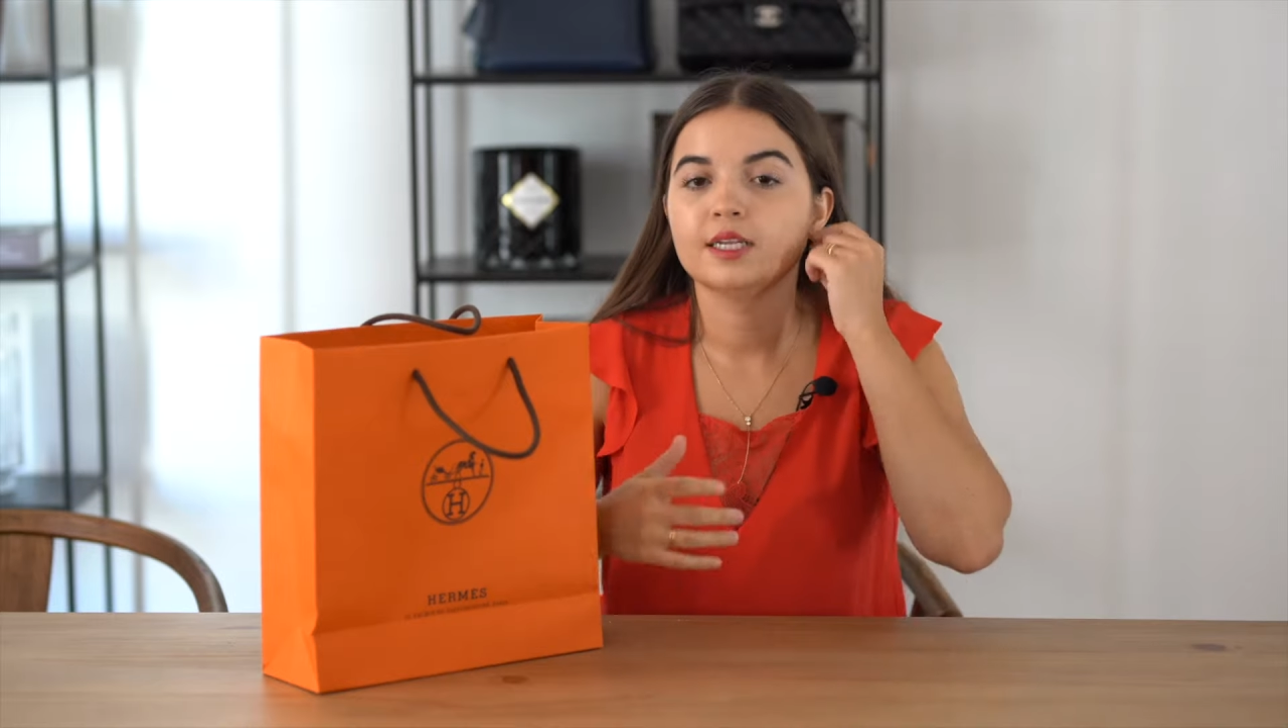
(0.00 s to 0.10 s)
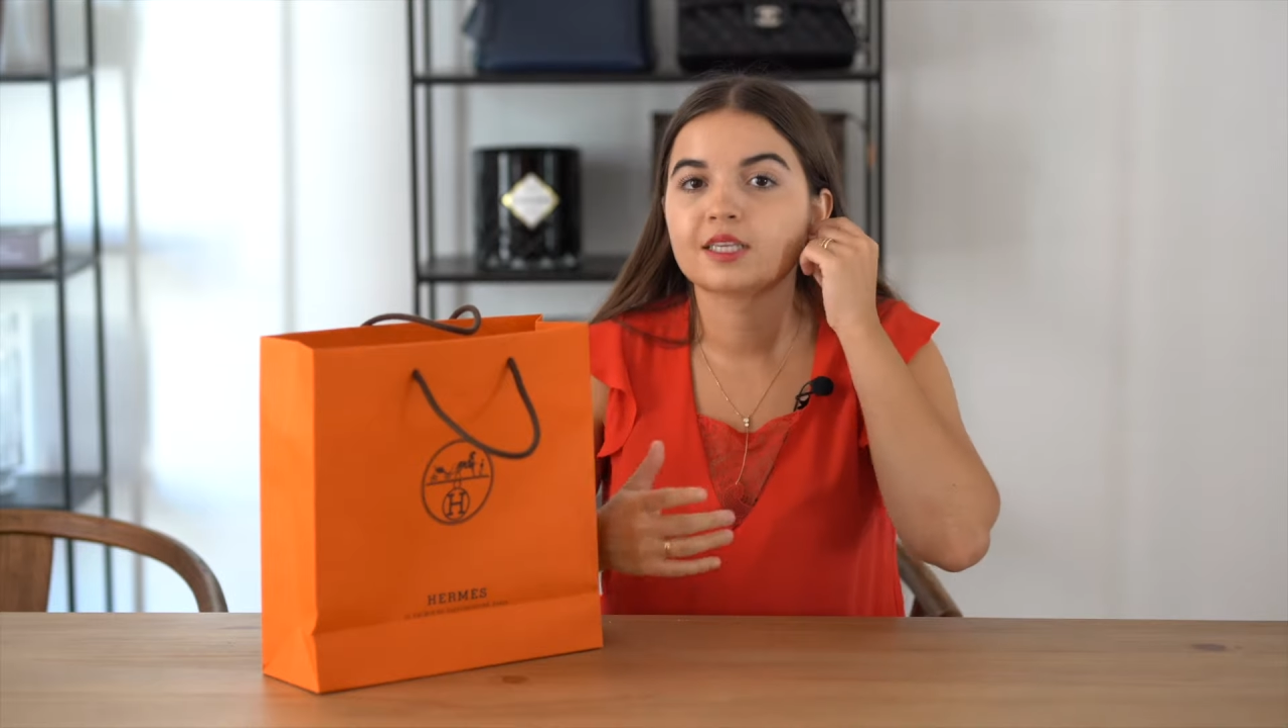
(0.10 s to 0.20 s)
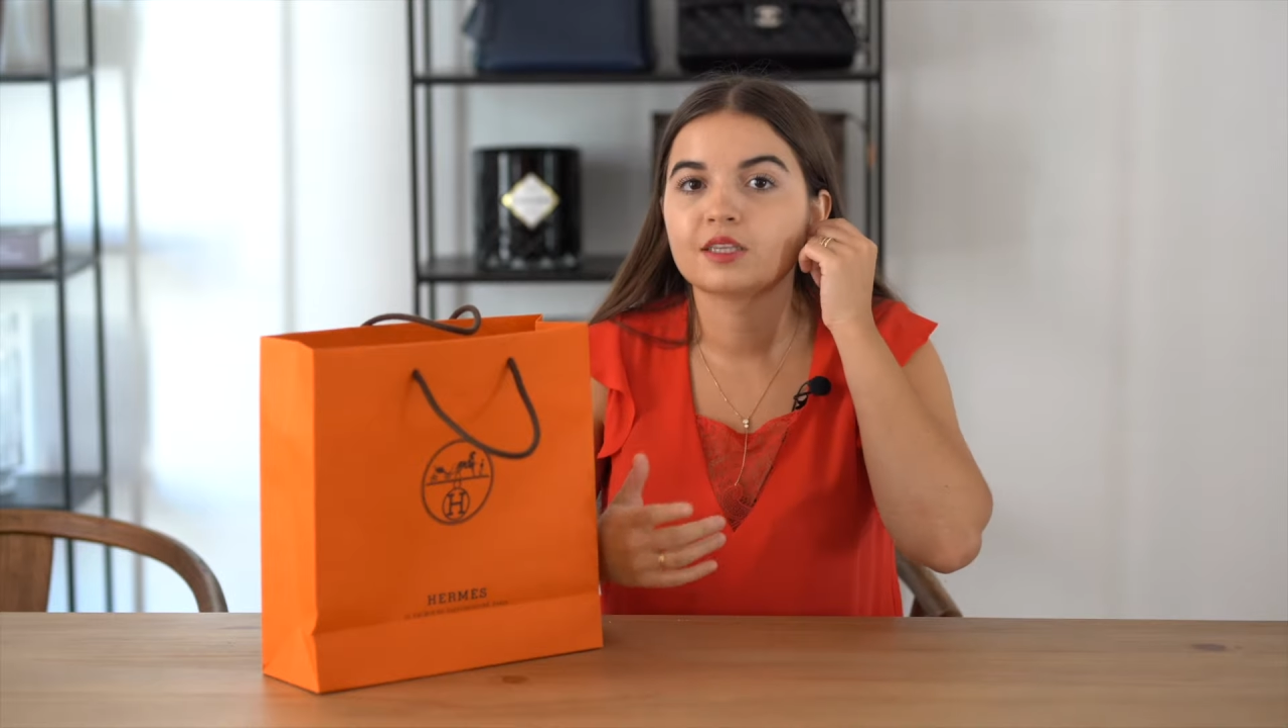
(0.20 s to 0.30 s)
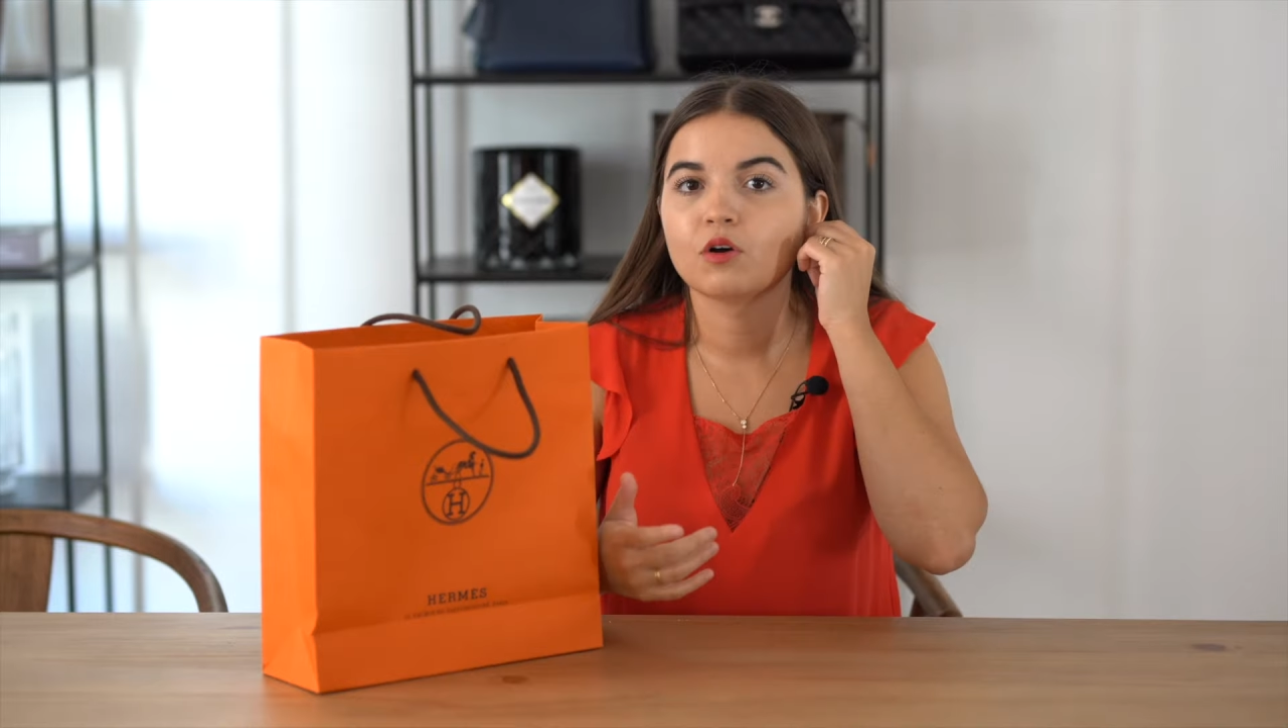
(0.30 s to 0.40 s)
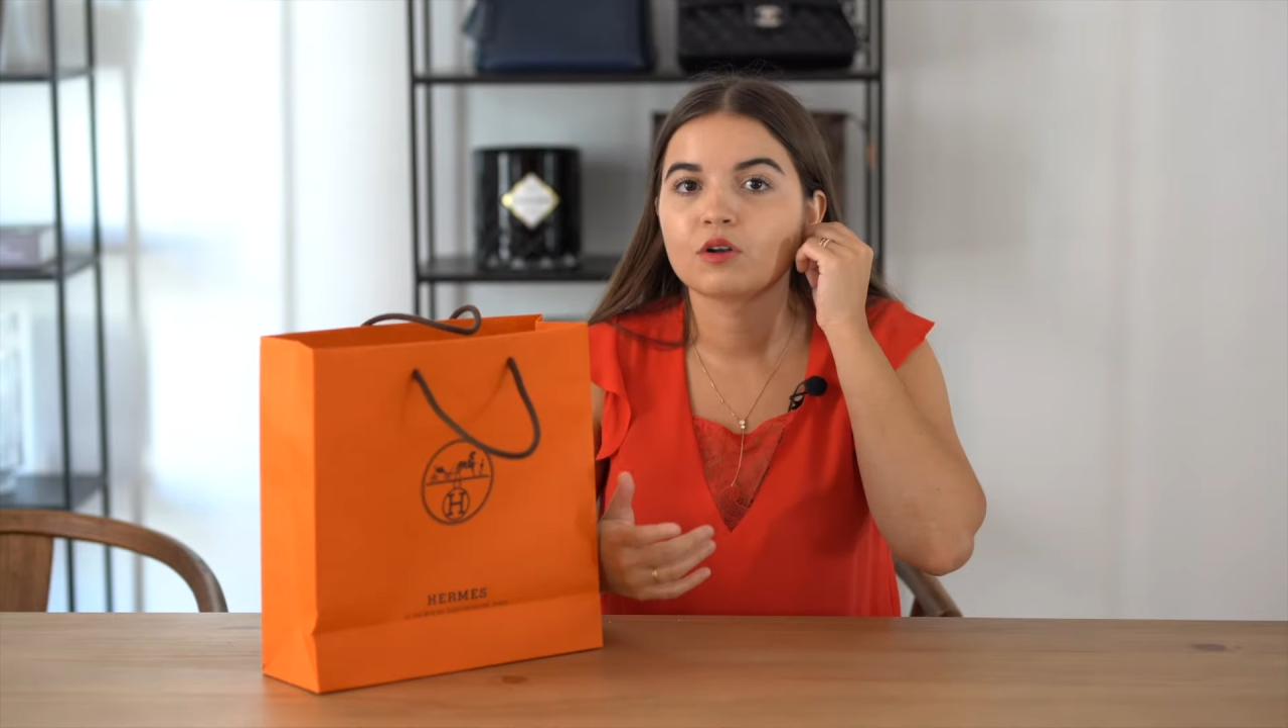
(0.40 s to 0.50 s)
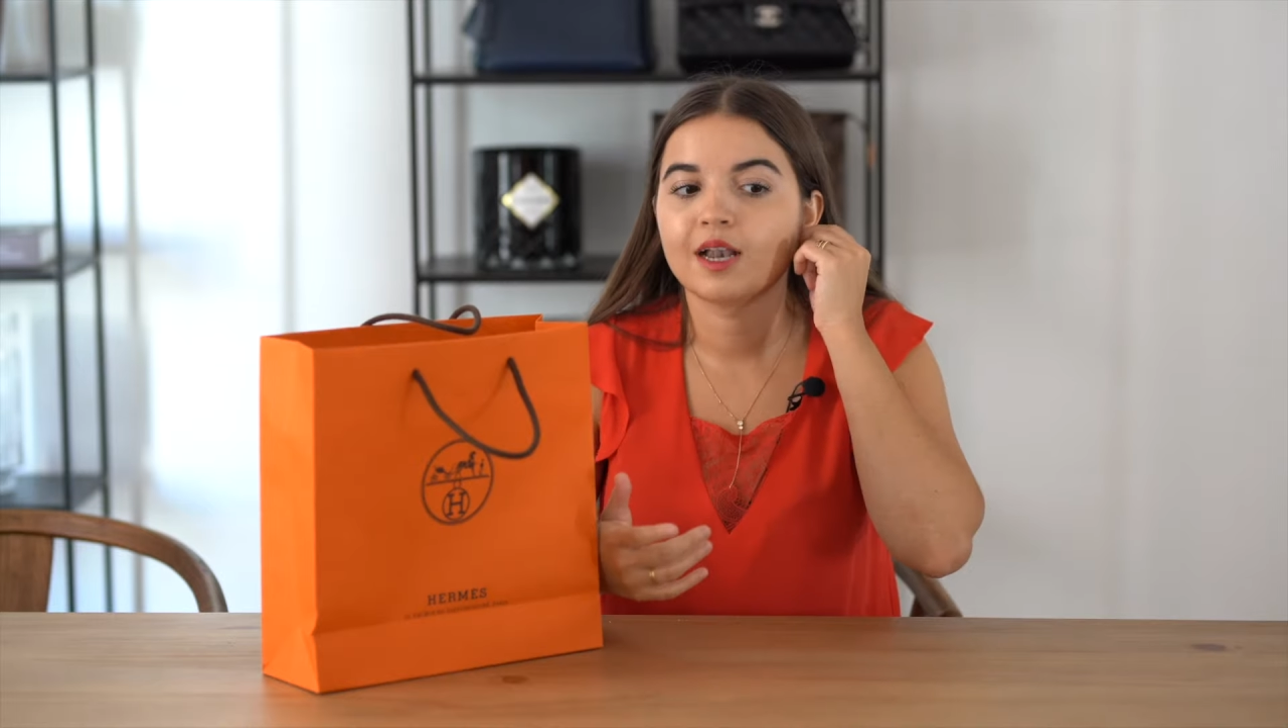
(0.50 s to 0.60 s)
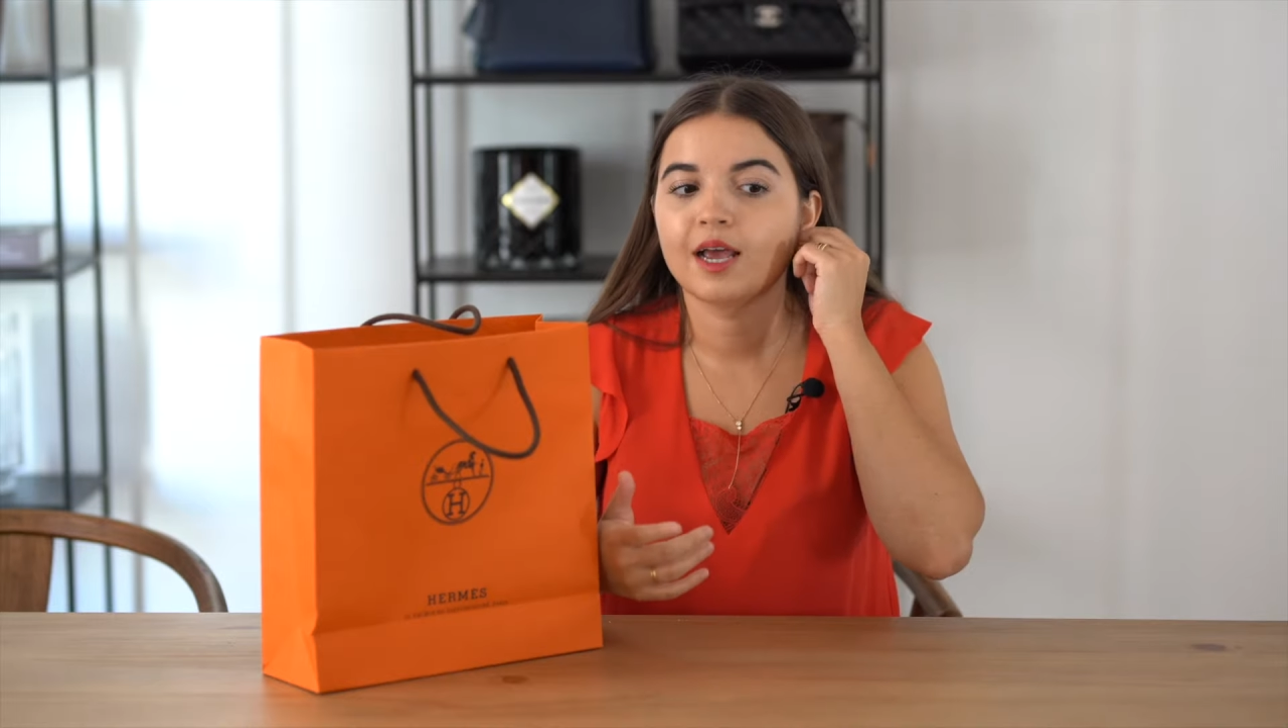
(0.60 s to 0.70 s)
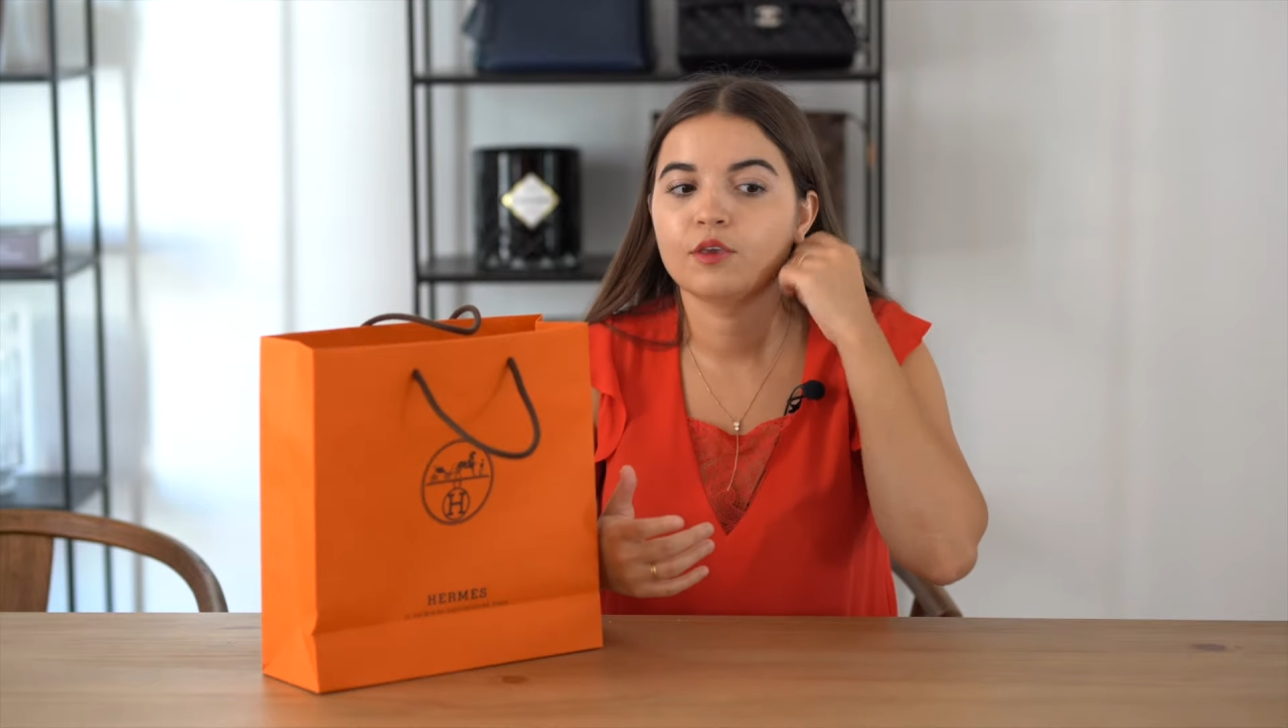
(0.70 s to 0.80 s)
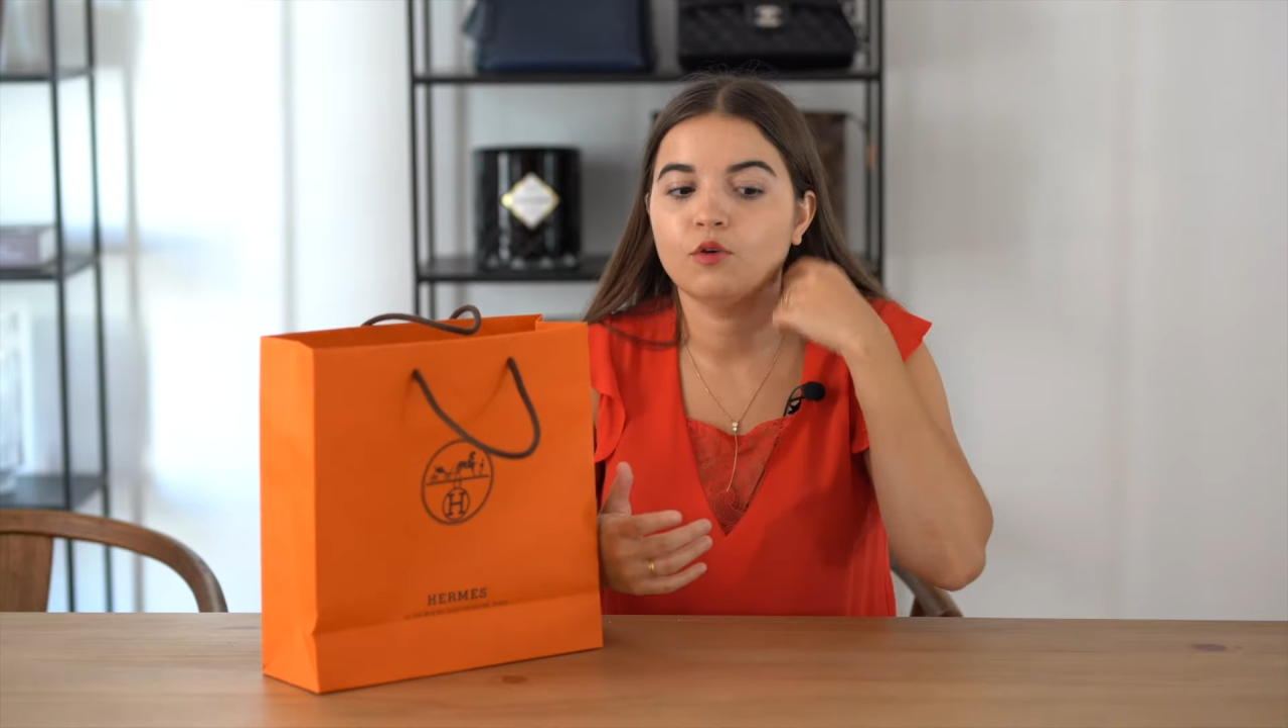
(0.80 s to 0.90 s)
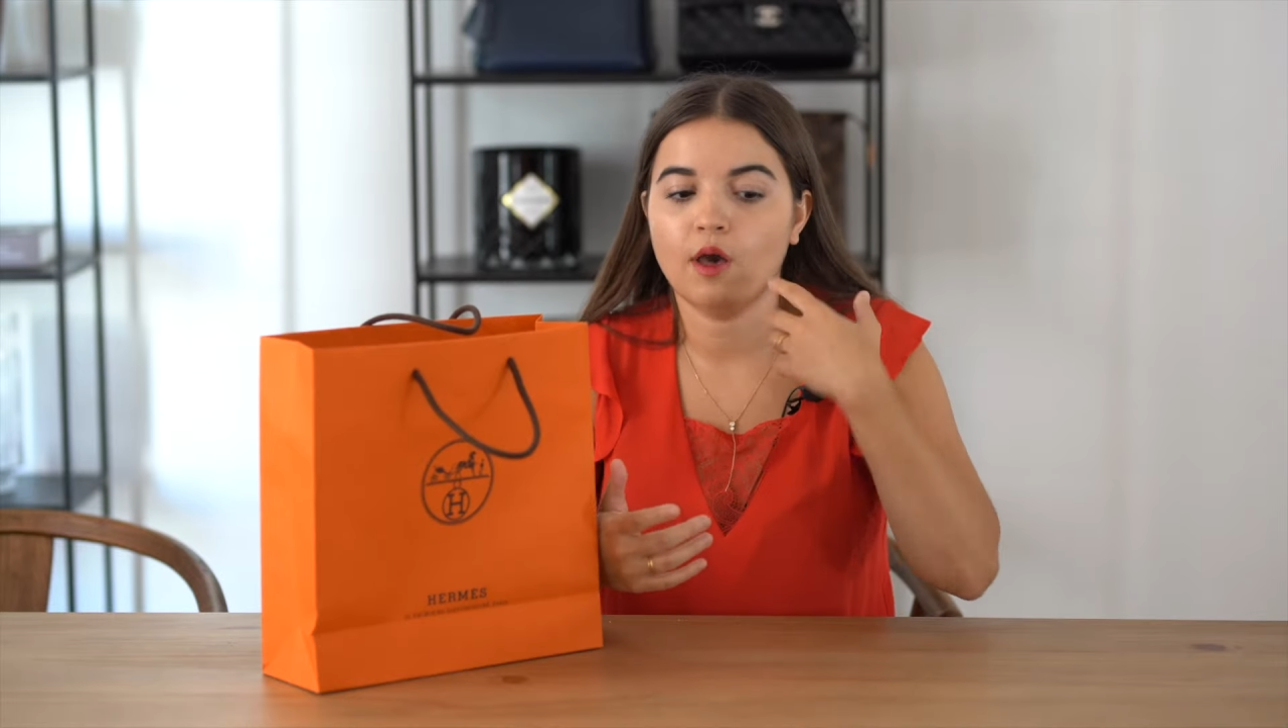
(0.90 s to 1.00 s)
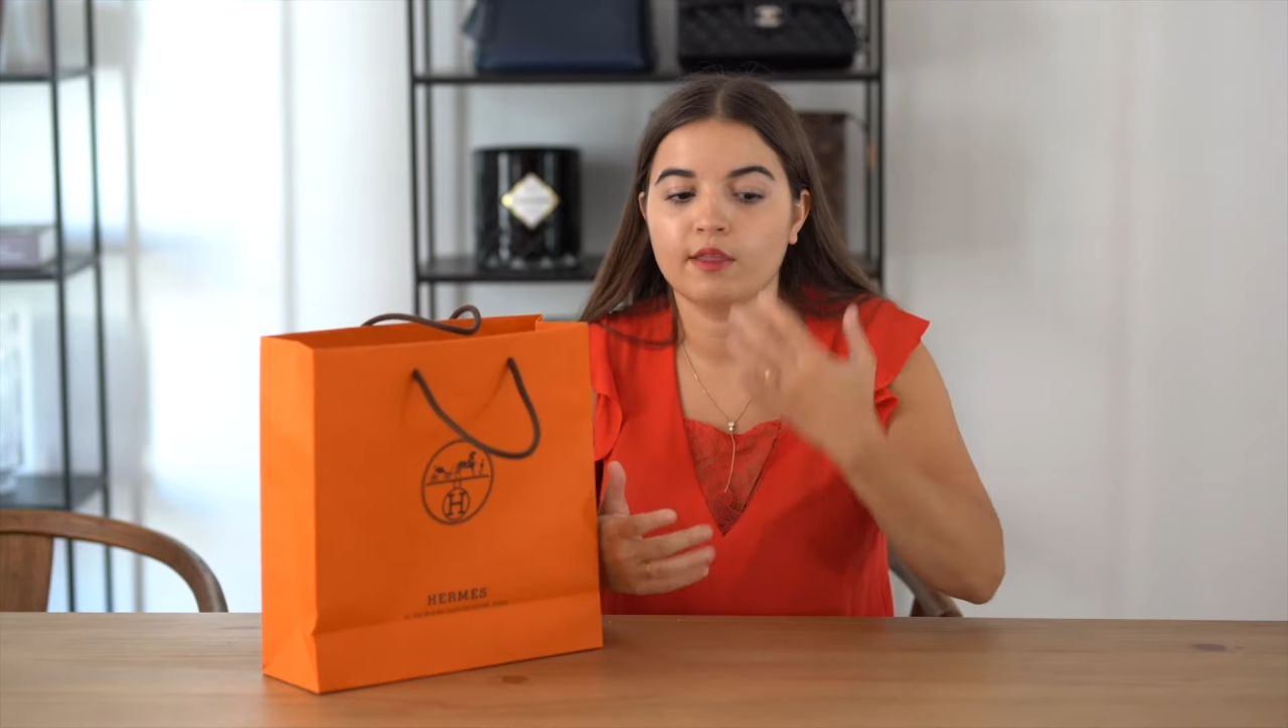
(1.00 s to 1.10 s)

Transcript: It's not like you